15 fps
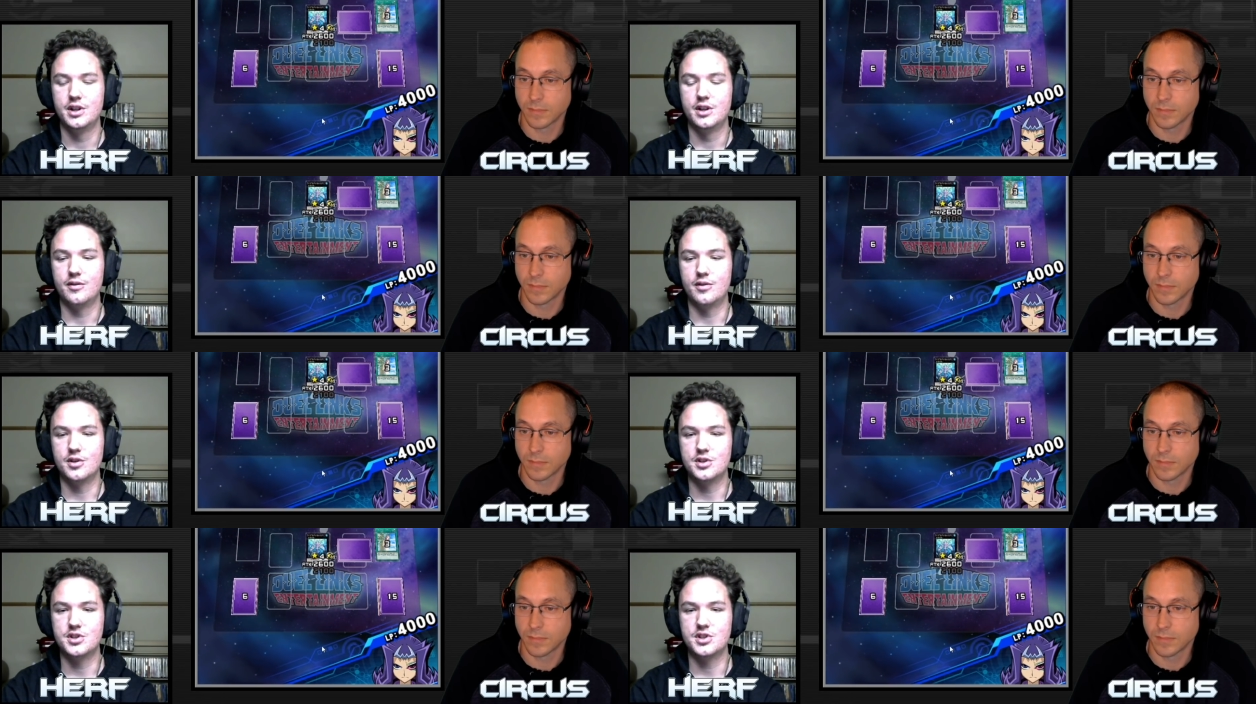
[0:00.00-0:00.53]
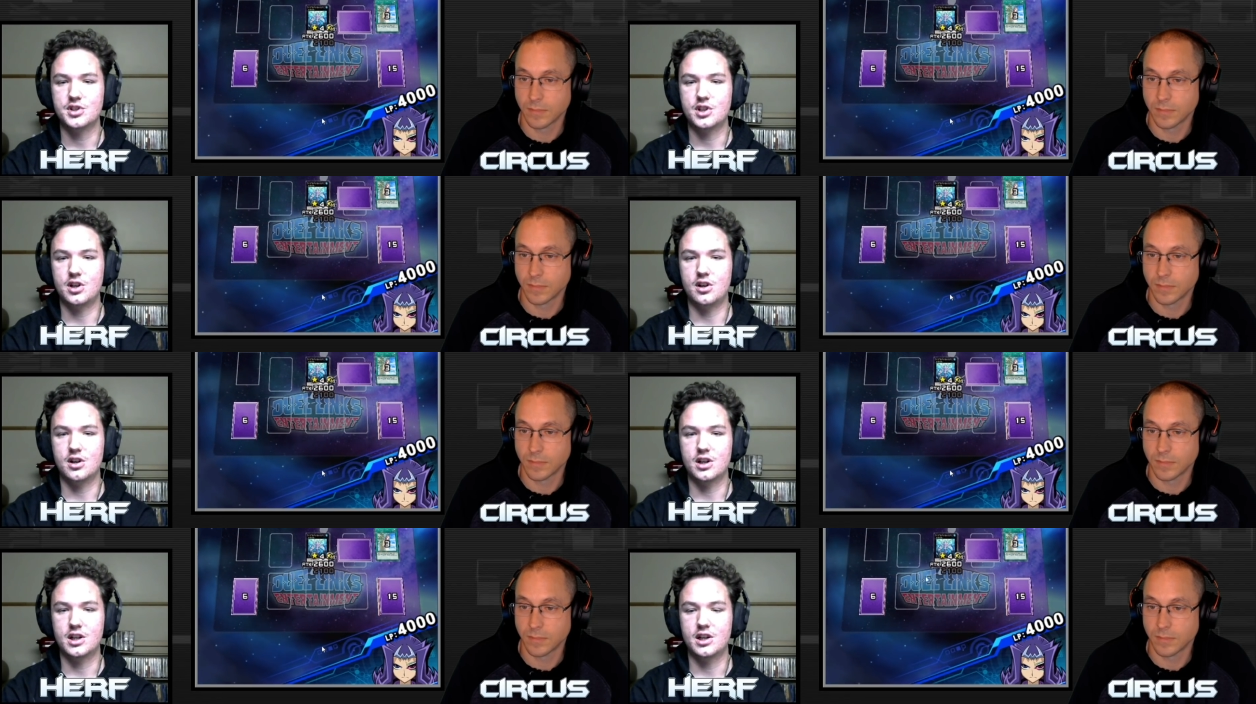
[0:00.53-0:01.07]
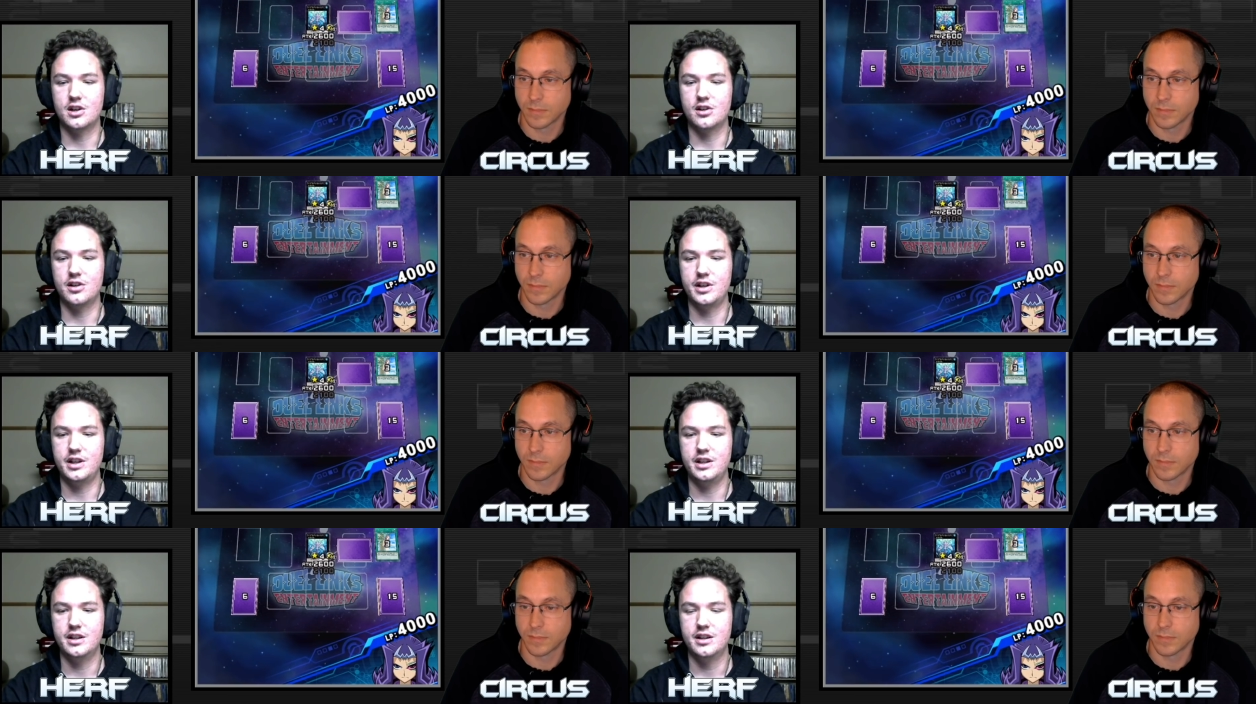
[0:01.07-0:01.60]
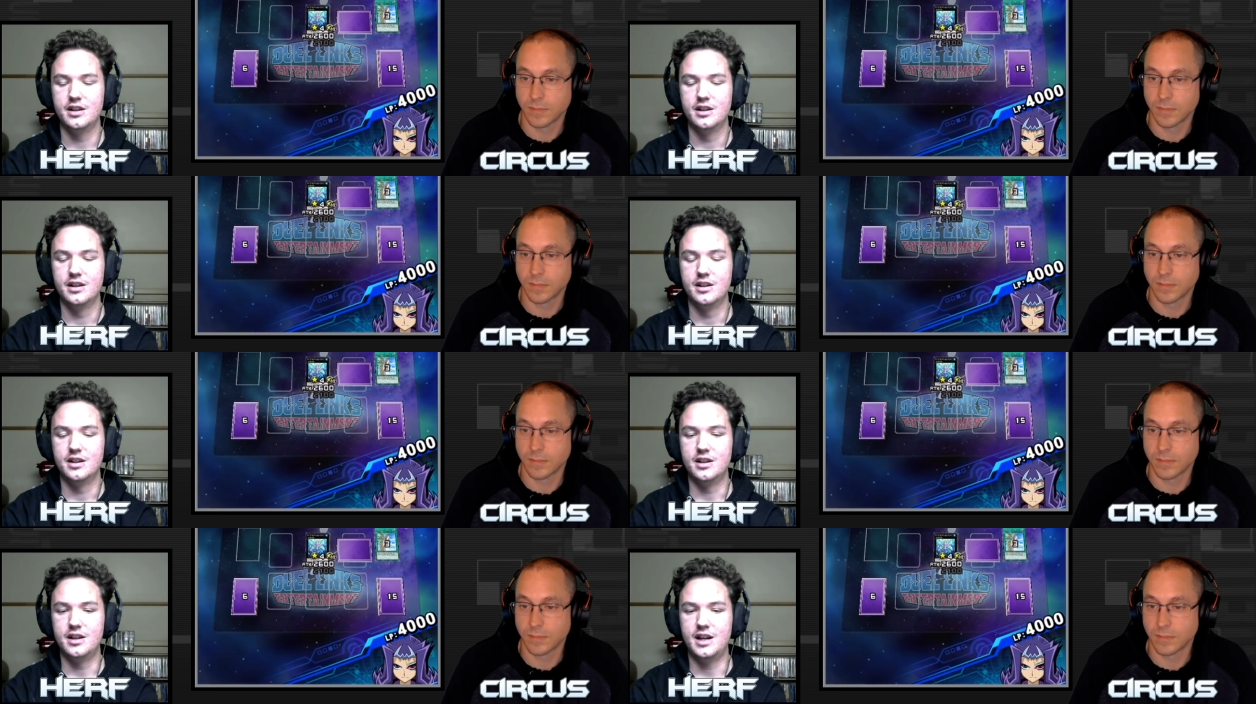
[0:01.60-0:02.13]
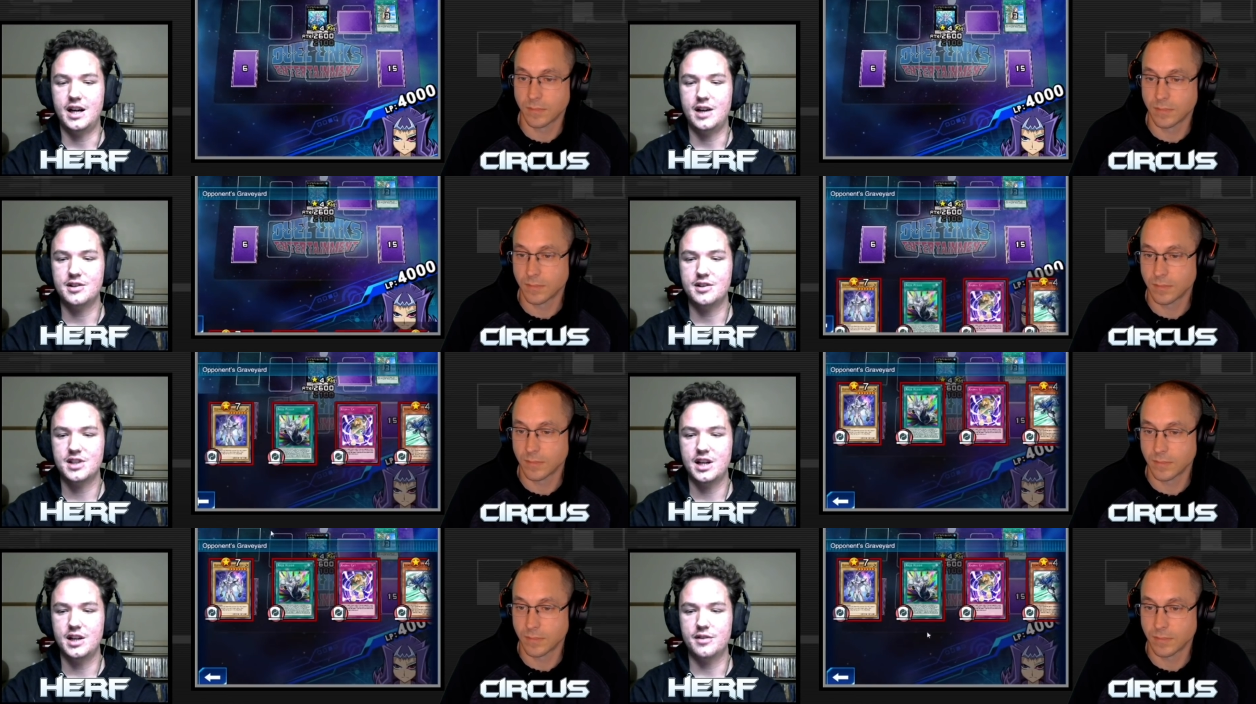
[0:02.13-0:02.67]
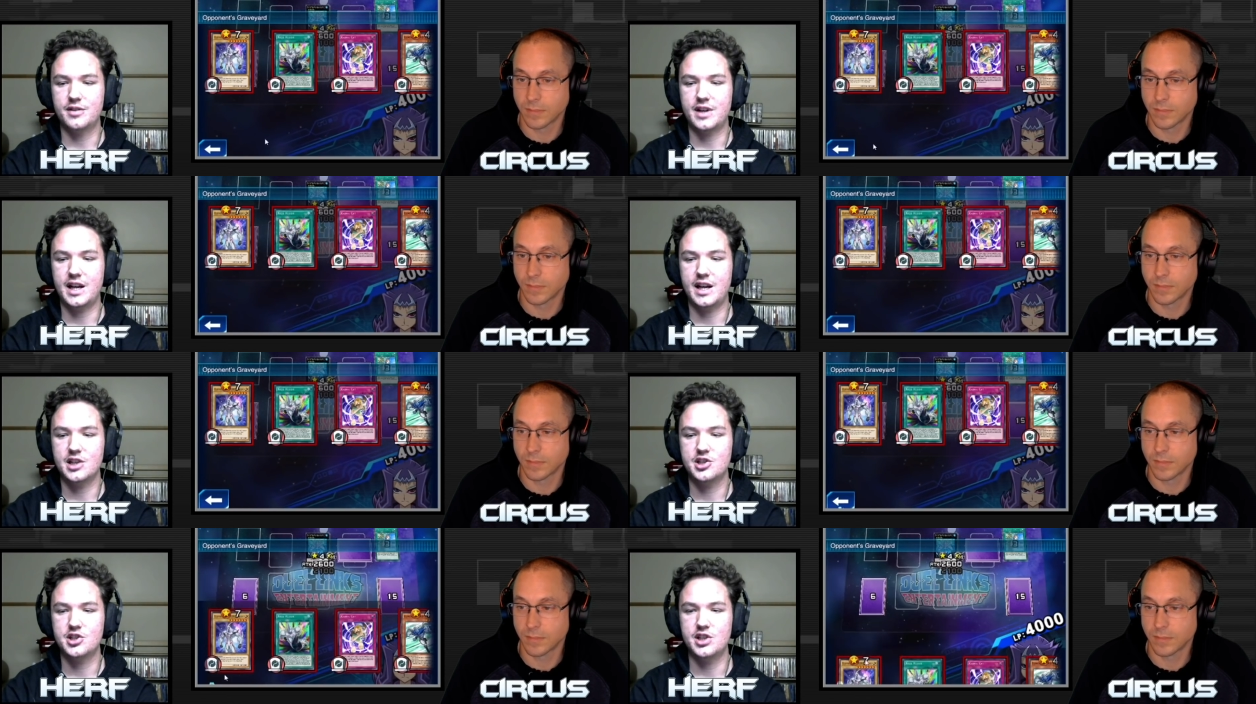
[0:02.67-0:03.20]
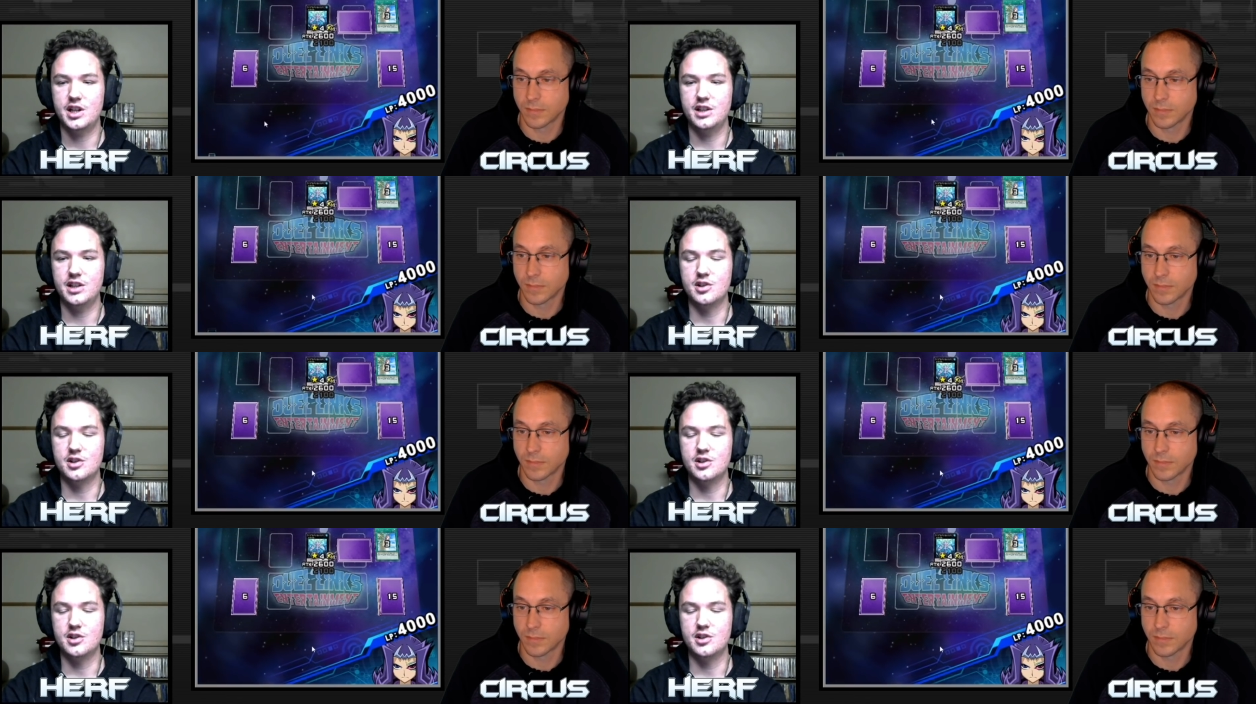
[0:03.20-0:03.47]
Speaker 1: versus Karakuri. Outside of Cash Shed,